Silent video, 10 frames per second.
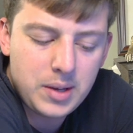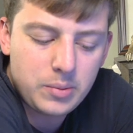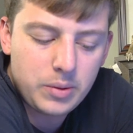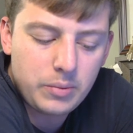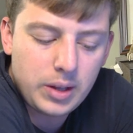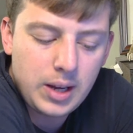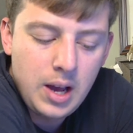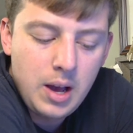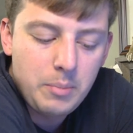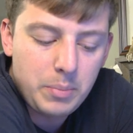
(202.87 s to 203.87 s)
messed with really,
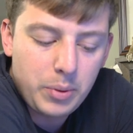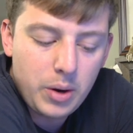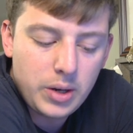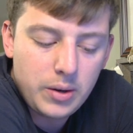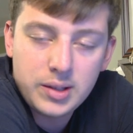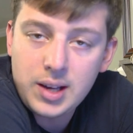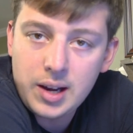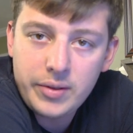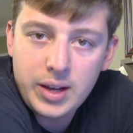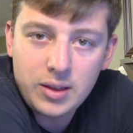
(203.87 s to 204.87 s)
but ProTone is
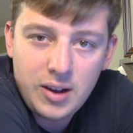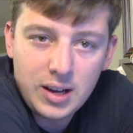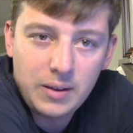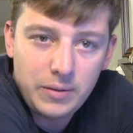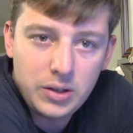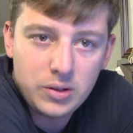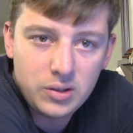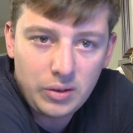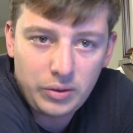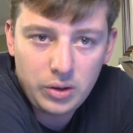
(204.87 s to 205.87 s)
kind of the unlocking
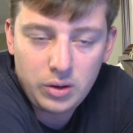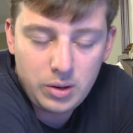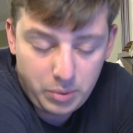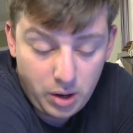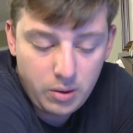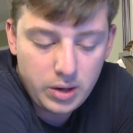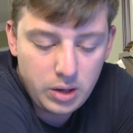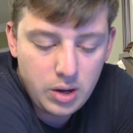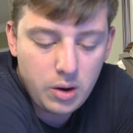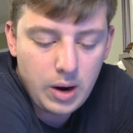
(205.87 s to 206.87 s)
features if you're a pro and
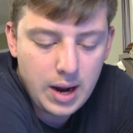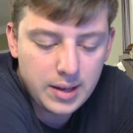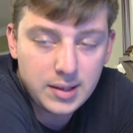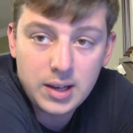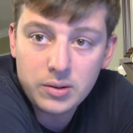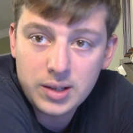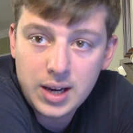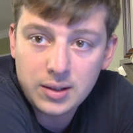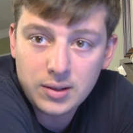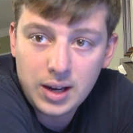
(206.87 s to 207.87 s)
you know how to set your
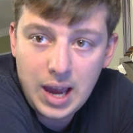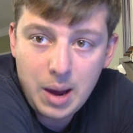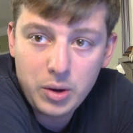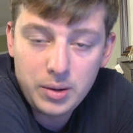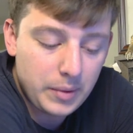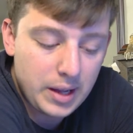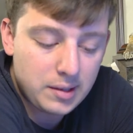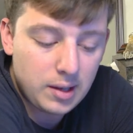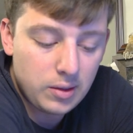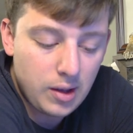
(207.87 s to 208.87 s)
settings on a camera.
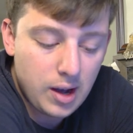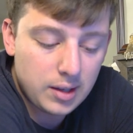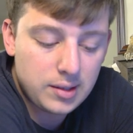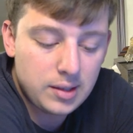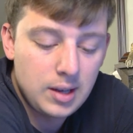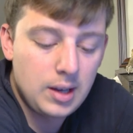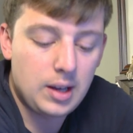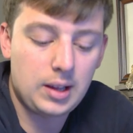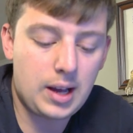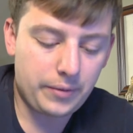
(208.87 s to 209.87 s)
That unlocks
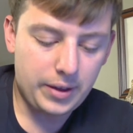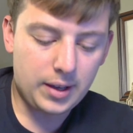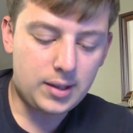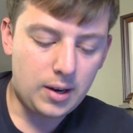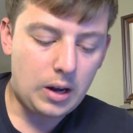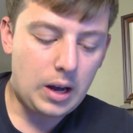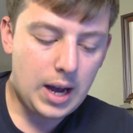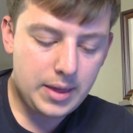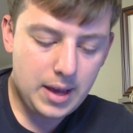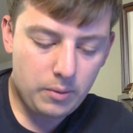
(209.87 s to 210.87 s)
a lot of things. Here, I'll
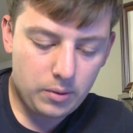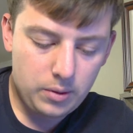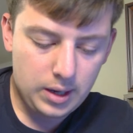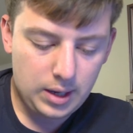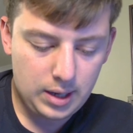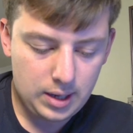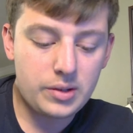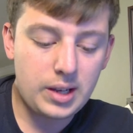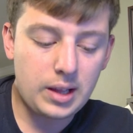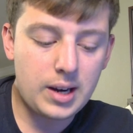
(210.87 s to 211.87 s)
hide that real quick. You'll
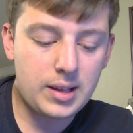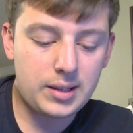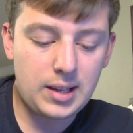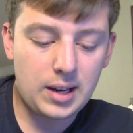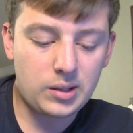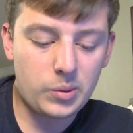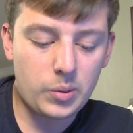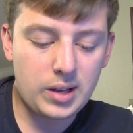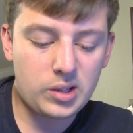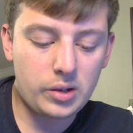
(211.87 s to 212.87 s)
see a lot of the settings went
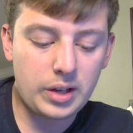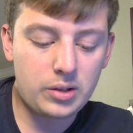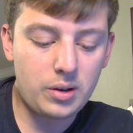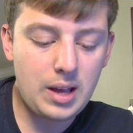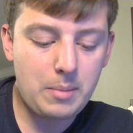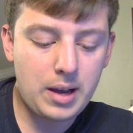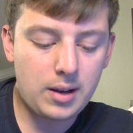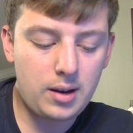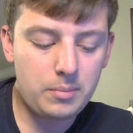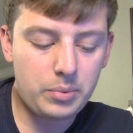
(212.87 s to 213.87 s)
away. So if I turn that
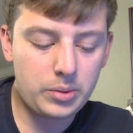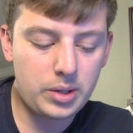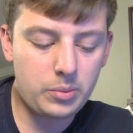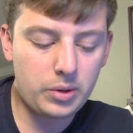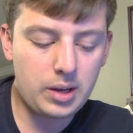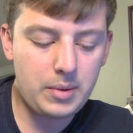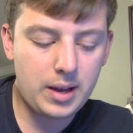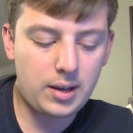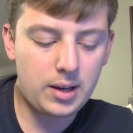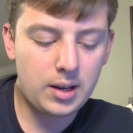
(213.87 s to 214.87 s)
back on, ProTone will come
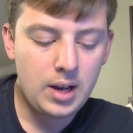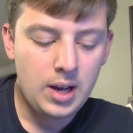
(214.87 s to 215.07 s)
back on,